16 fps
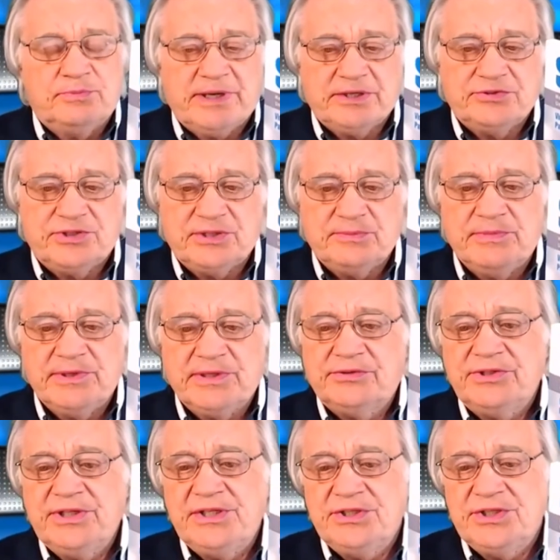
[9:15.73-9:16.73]
Patrick
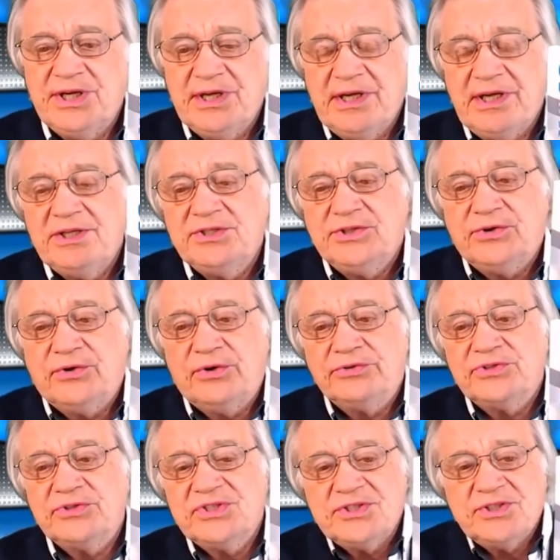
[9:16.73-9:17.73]
McCreesh, is
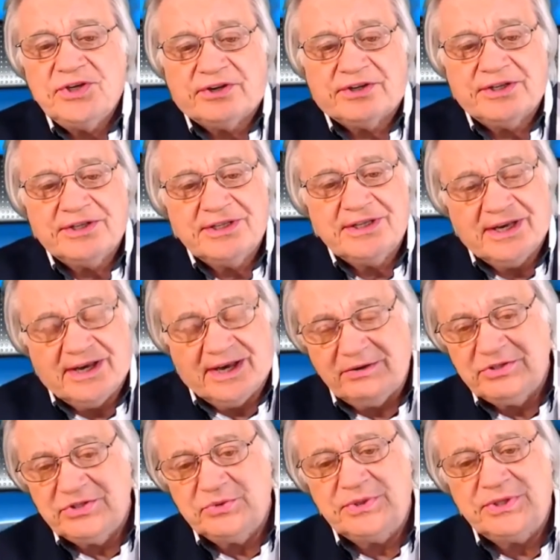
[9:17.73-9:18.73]
called Stuck,
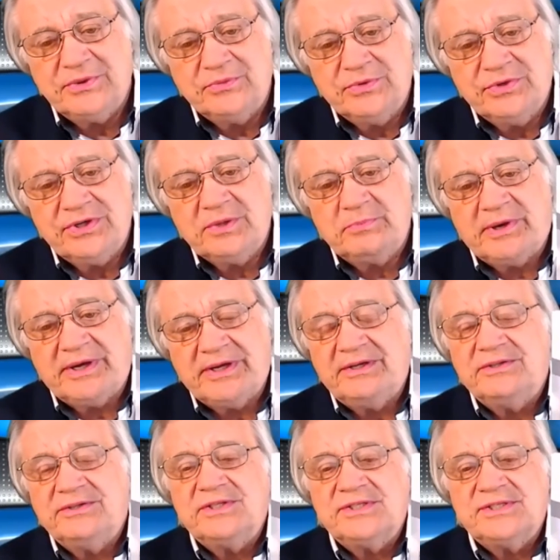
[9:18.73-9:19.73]
How to Win at Work by
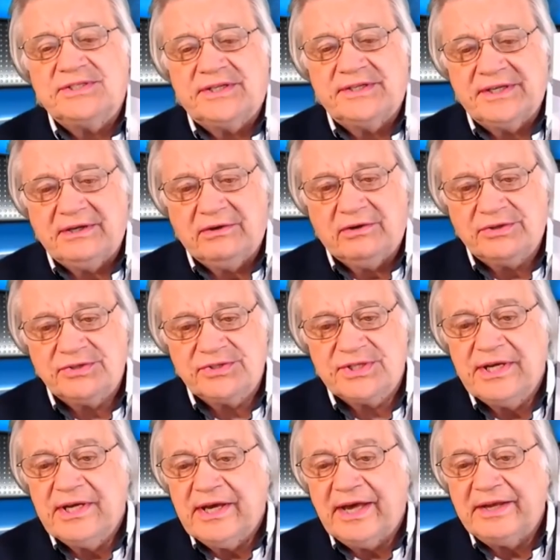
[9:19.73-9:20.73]
Understanding
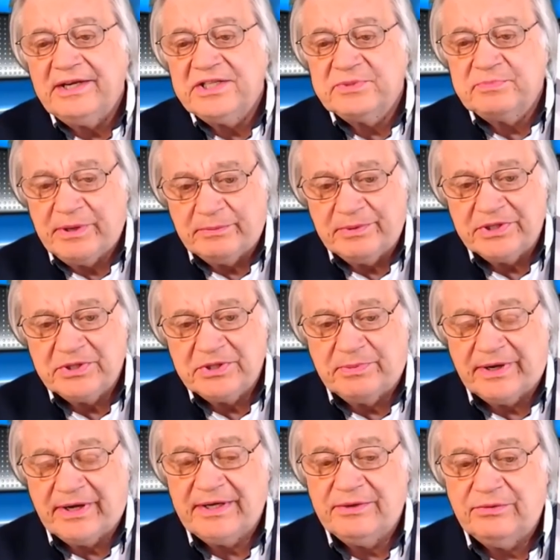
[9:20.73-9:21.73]
Loss, and it's published
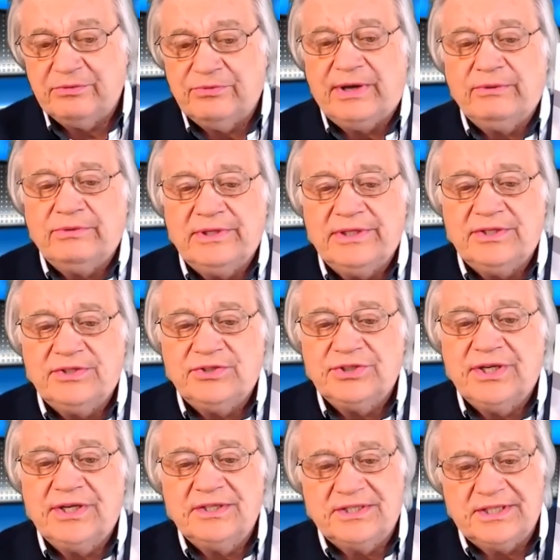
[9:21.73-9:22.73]
by
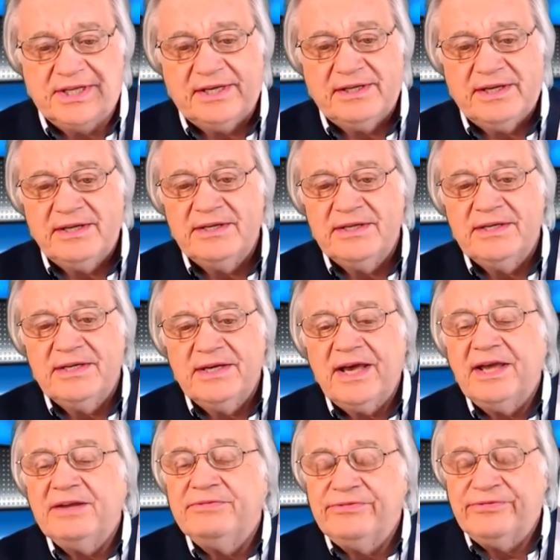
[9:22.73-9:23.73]
Routledge, Taylor,
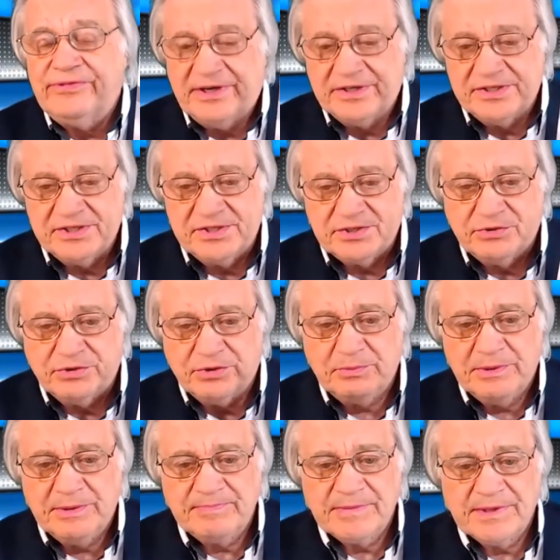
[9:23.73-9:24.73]
and Francis
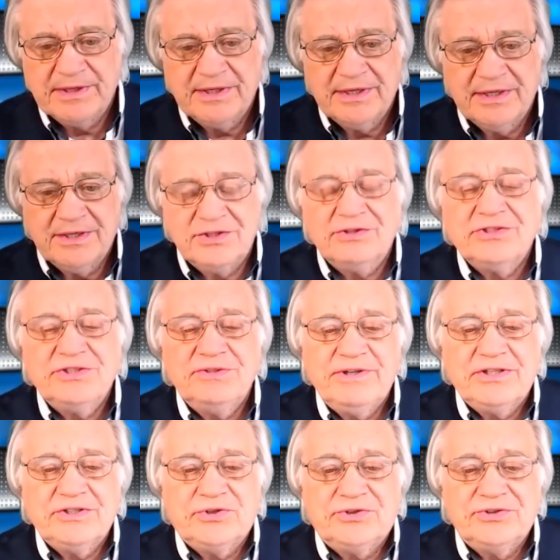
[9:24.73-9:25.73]
Group. Dr.
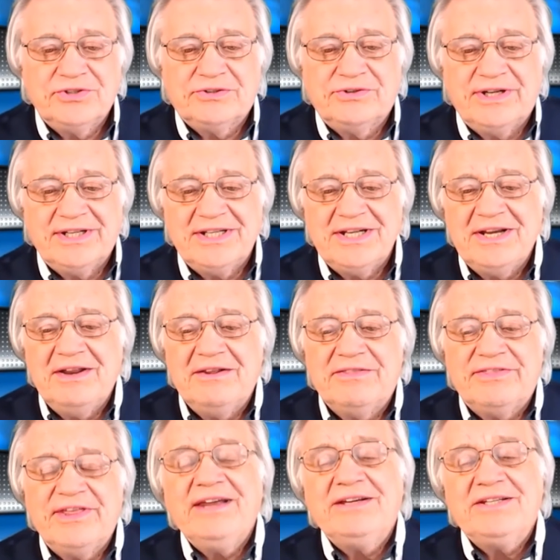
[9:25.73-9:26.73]
Victoria Grady,
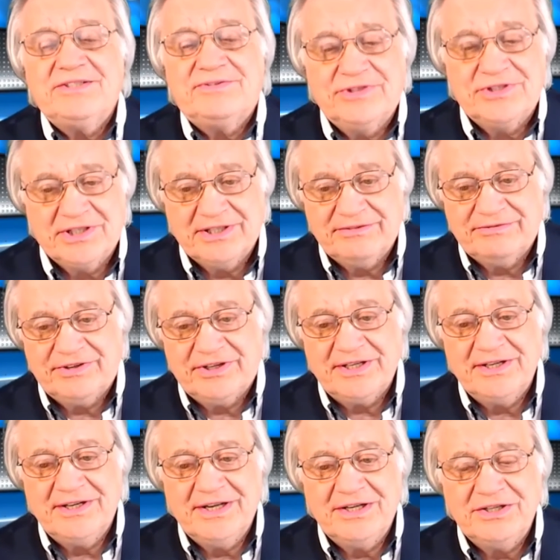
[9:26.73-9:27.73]
thanks for
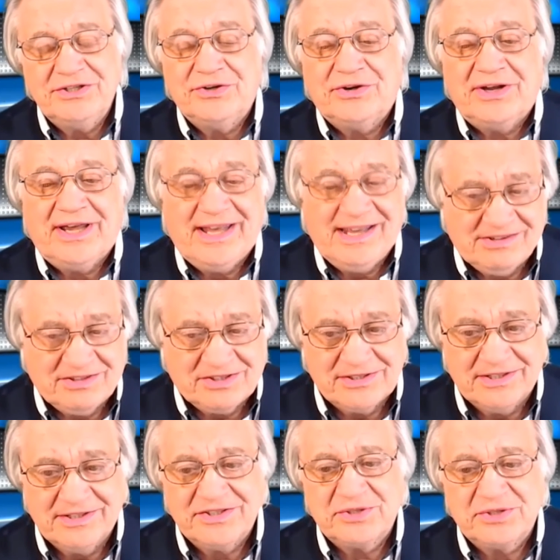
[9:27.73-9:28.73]
delivering your
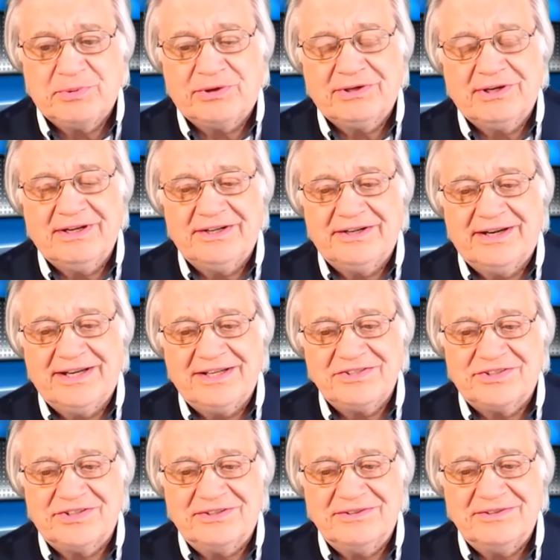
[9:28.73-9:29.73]
excellent SpotLearn
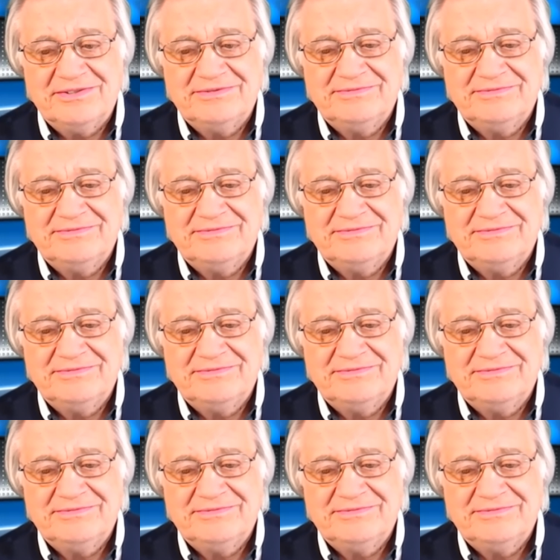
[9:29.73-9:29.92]
lesson.